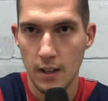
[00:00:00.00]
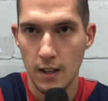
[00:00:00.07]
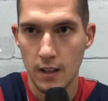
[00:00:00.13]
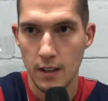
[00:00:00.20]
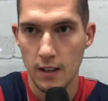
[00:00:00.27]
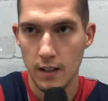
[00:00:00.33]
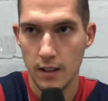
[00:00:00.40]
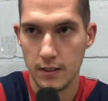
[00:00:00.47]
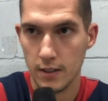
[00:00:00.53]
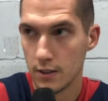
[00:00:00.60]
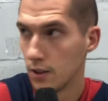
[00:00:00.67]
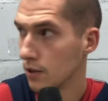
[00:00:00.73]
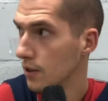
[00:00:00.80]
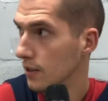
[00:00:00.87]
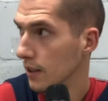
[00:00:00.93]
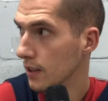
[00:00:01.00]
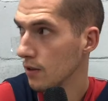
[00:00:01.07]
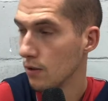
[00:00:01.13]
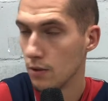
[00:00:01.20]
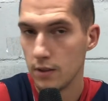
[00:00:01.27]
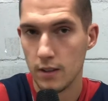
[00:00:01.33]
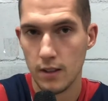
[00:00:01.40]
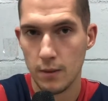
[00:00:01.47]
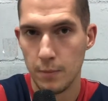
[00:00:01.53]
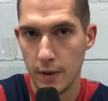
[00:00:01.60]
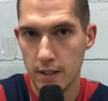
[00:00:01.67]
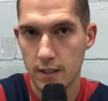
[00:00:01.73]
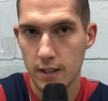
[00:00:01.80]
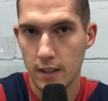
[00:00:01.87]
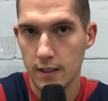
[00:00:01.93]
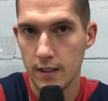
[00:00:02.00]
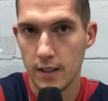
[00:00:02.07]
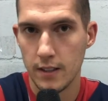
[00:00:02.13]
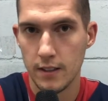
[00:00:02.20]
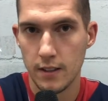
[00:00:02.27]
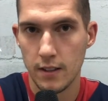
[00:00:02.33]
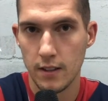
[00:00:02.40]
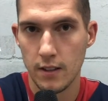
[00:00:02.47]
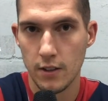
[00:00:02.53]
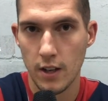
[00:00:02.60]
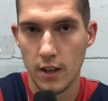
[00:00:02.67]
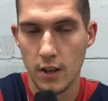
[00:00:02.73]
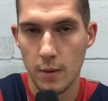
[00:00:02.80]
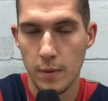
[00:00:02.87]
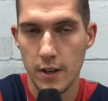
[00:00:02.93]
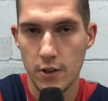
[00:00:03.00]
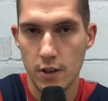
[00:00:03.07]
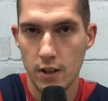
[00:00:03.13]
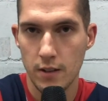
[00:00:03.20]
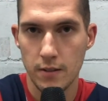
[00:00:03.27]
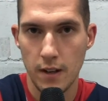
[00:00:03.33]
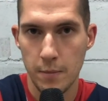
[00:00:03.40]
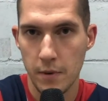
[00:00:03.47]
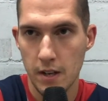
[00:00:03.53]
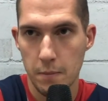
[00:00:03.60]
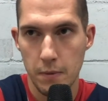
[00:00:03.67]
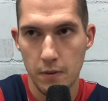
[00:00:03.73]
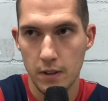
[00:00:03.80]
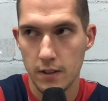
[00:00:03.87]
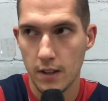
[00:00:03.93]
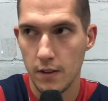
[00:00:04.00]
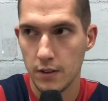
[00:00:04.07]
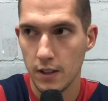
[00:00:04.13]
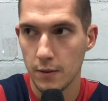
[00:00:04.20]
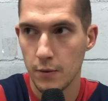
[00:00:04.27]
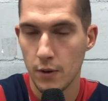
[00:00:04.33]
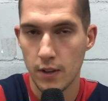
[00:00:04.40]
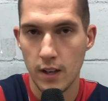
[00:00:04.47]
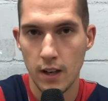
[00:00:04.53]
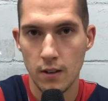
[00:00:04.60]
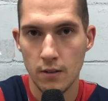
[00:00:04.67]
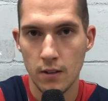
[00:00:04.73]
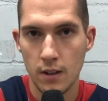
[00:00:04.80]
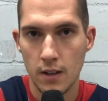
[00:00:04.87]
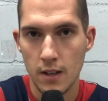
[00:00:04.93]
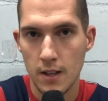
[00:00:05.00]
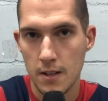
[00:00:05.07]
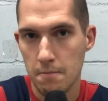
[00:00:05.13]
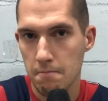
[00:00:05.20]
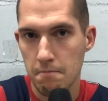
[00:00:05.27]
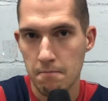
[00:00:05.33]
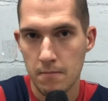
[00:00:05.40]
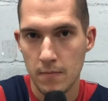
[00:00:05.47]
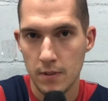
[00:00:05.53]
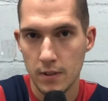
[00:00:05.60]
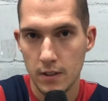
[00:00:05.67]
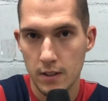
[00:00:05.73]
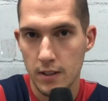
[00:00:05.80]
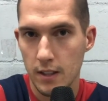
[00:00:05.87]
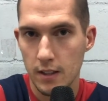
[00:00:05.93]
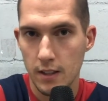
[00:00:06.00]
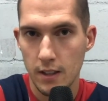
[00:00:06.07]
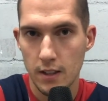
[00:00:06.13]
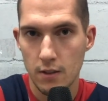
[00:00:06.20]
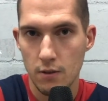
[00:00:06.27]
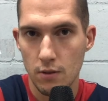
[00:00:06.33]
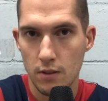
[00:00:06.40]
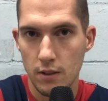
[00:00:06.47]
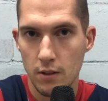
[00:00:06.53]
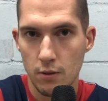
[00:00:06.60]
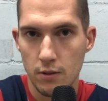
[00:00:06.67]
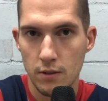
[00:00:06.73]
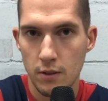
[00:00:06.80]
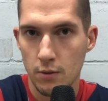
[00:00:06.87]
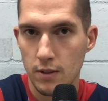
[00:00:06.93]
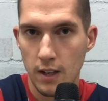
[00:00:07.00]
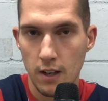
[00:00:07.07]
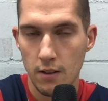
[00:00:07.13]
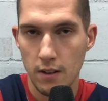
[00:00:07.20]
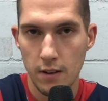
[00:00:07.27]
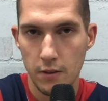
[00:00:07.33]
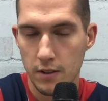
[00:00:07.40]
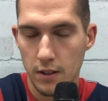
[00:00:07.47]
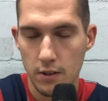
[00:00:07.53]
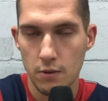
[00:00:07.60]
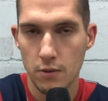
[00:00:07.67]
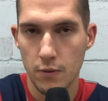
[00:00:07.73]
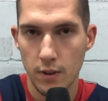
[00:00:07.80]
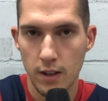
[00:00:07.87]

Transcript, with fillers: the society is good president and general manager i'm happy with everything for now the city is good, new, new town, everything is good for